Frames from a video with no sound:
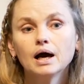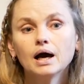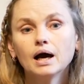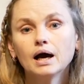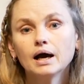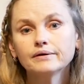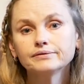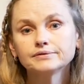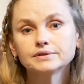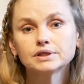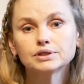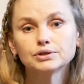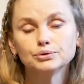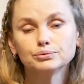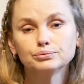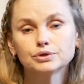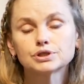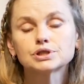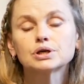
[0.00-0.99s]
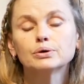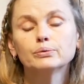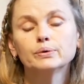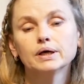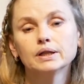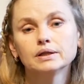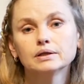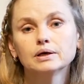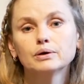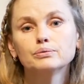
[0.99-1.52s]
After you wash,
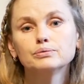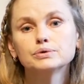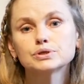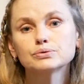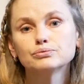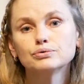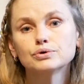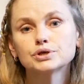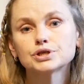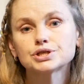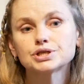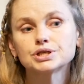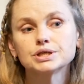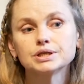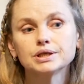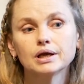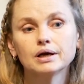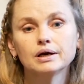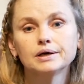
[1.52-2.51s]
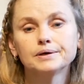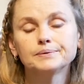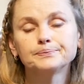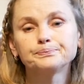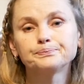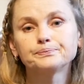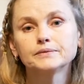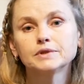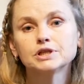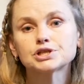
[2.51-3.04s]
well, with washing,
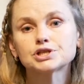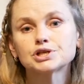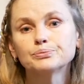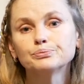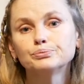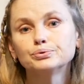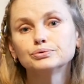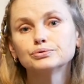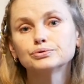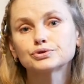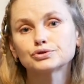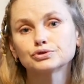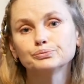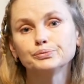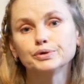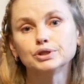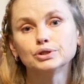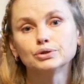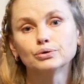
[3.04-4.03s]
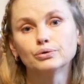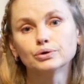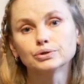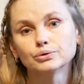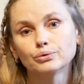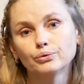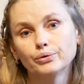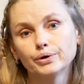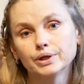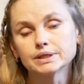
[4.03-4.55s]
the shampoo should be
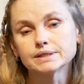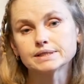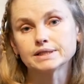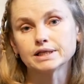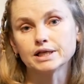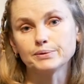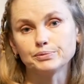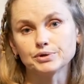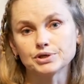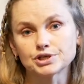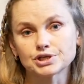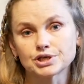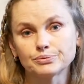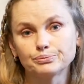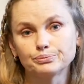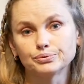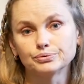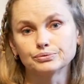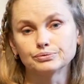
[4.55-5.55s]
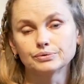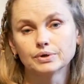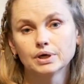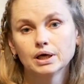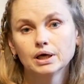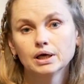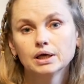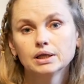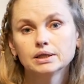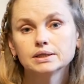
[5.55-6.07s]
non-oil stripping shampoo.
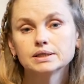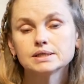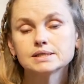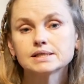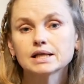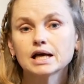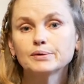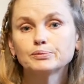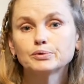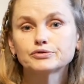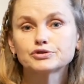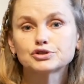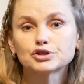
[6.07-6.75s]
This type of